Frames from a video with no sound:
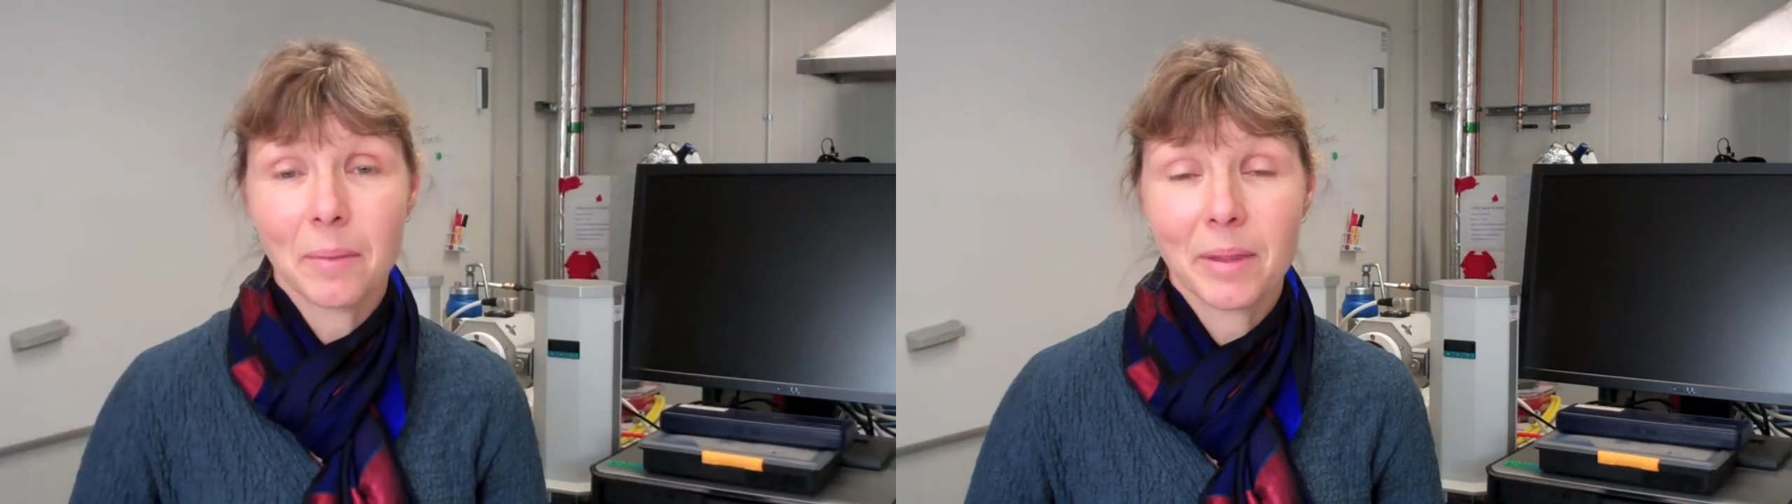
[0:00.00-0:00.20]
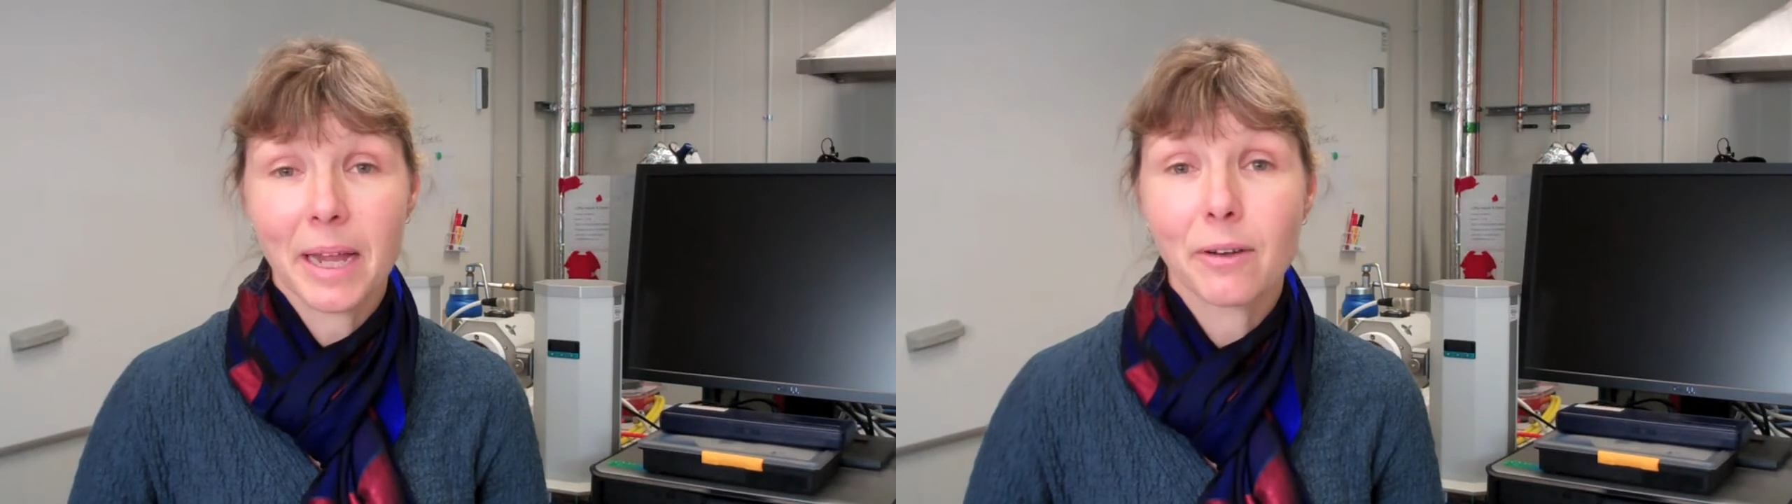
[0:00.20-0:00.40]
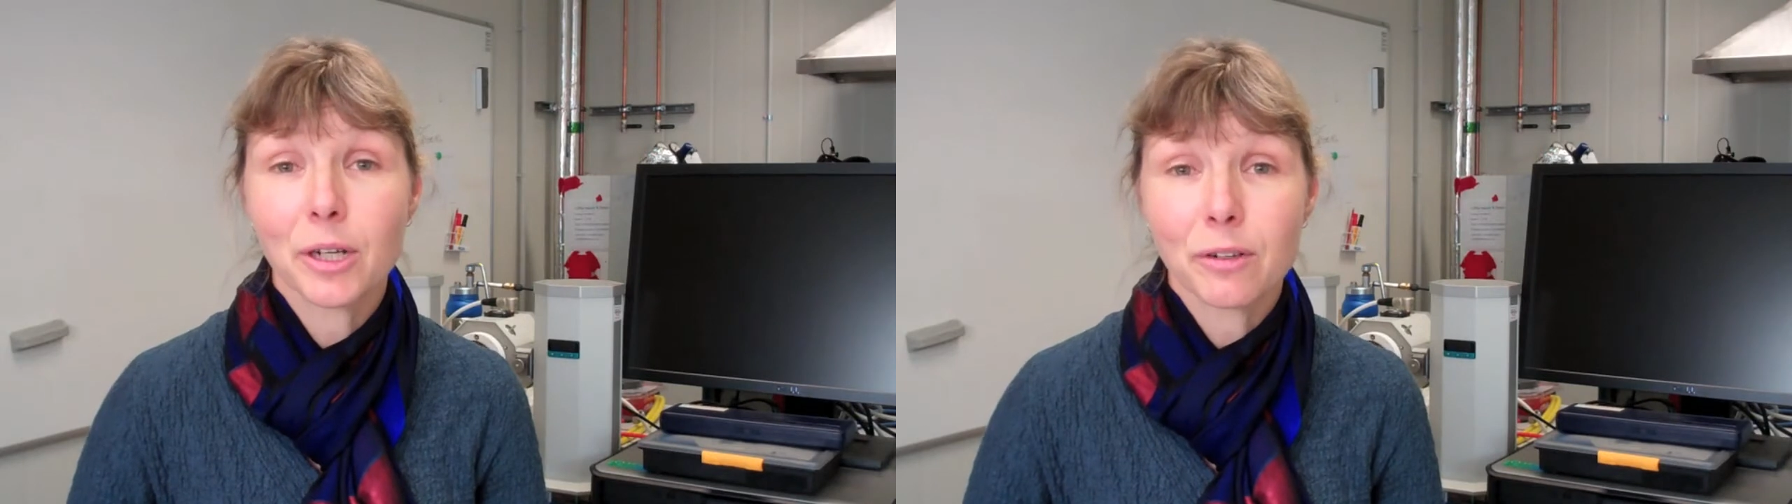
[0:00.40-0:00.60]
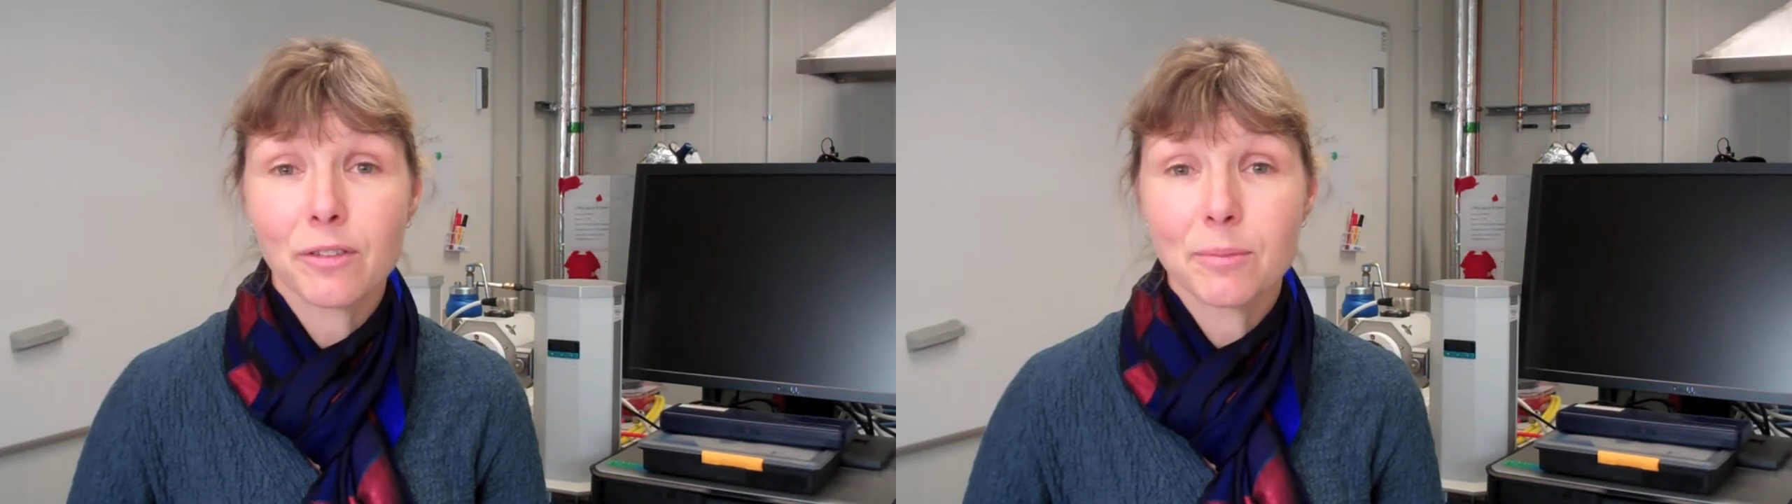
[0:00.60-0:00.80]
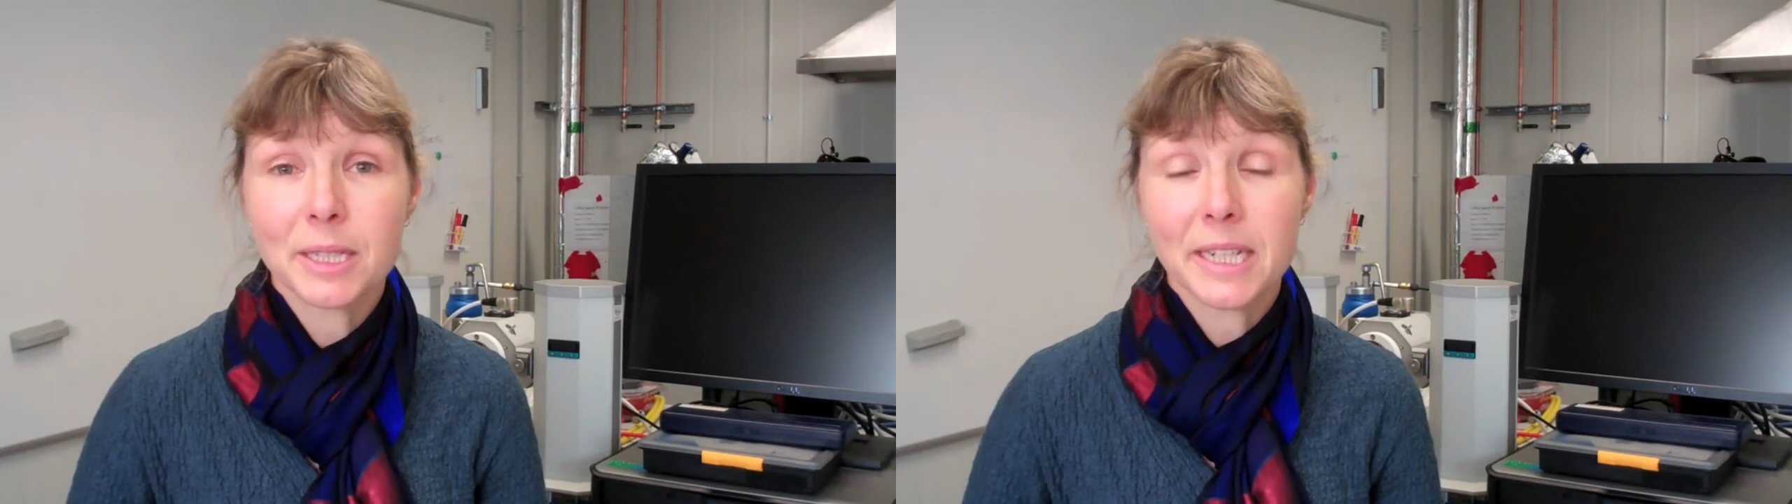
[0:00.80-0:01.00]
the area of
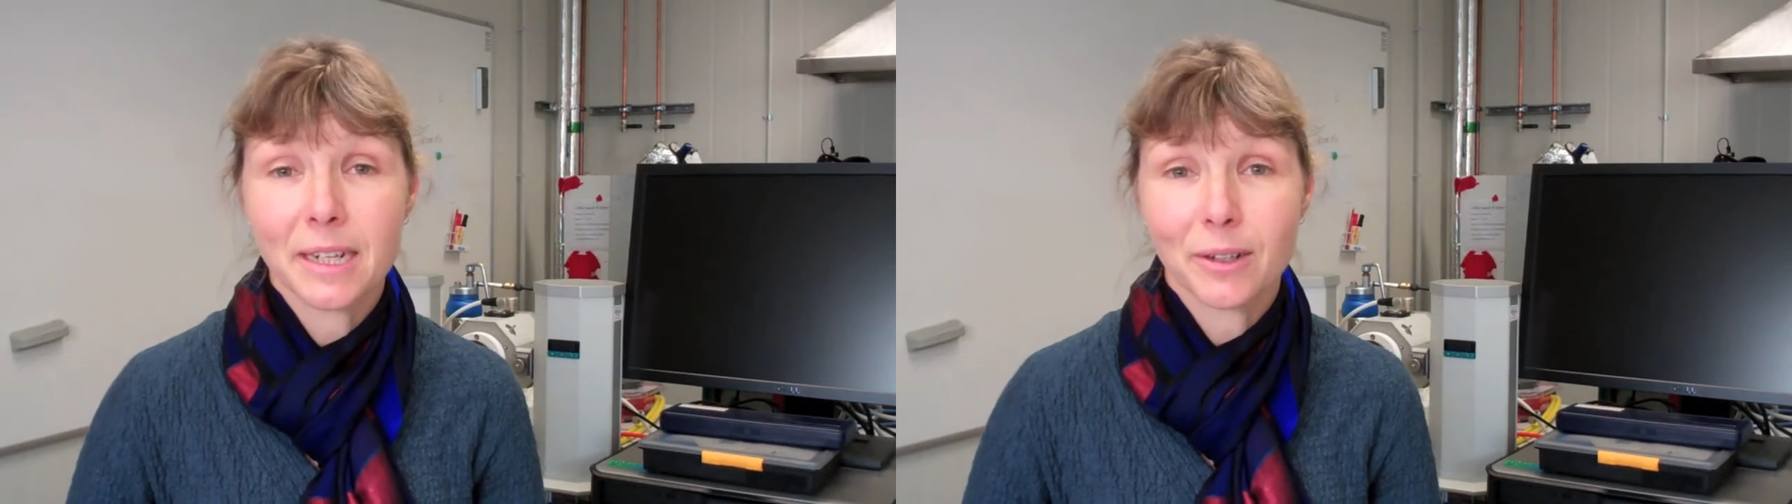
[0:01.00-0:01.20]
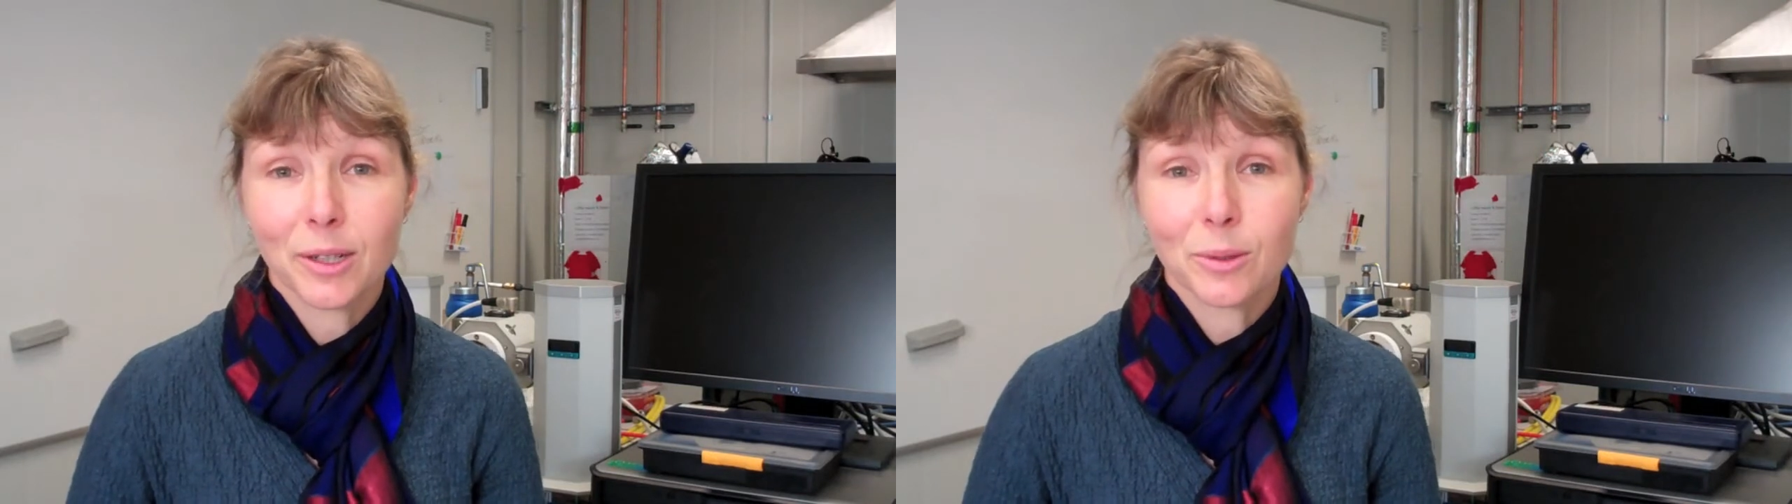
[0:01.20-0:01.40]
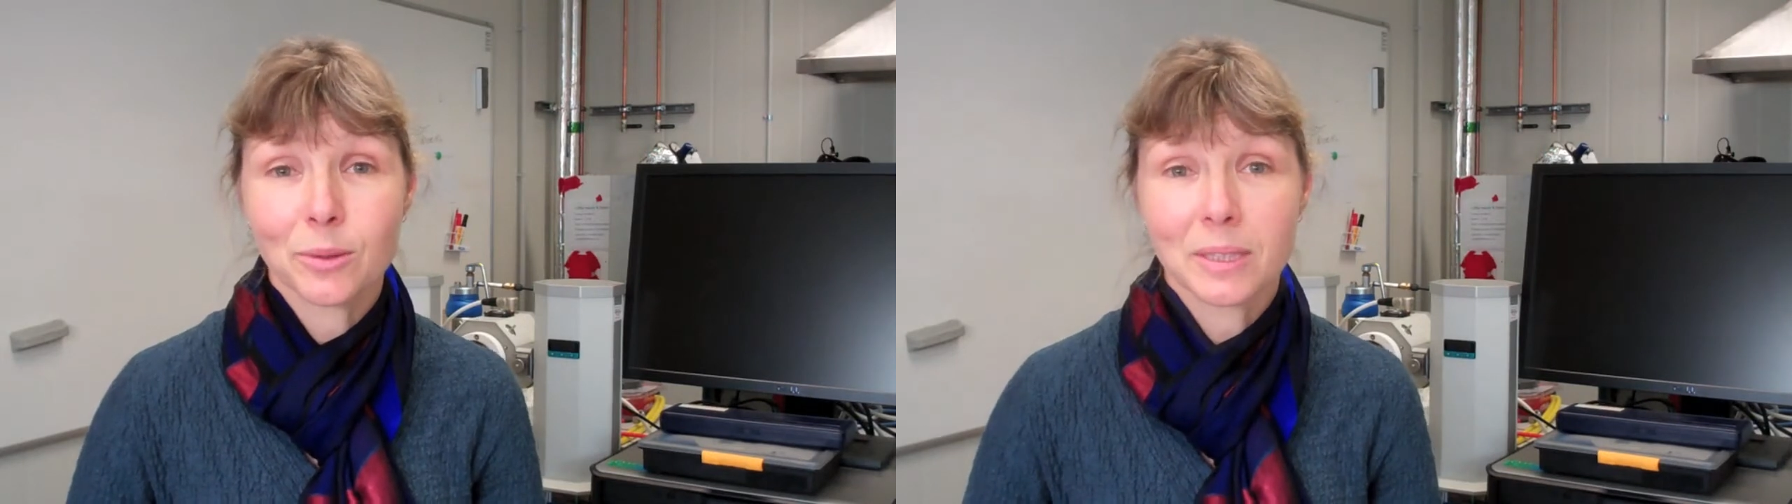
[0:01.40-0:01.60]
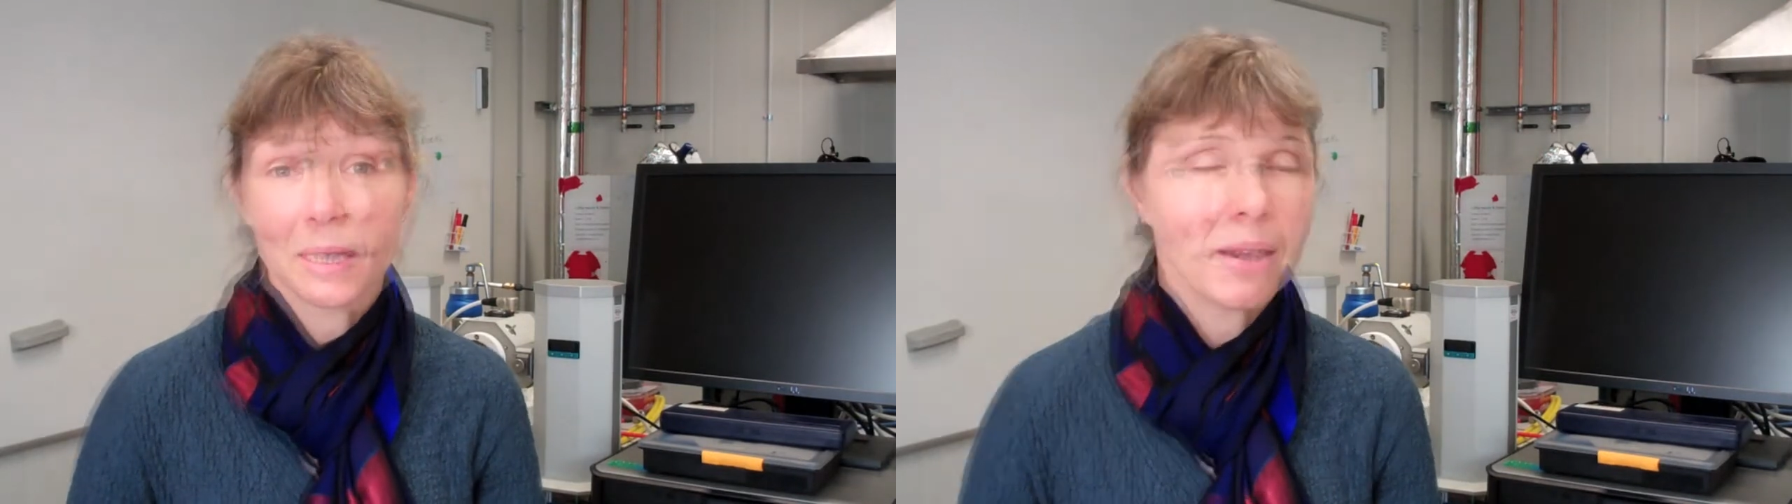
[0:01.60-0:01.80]
materials.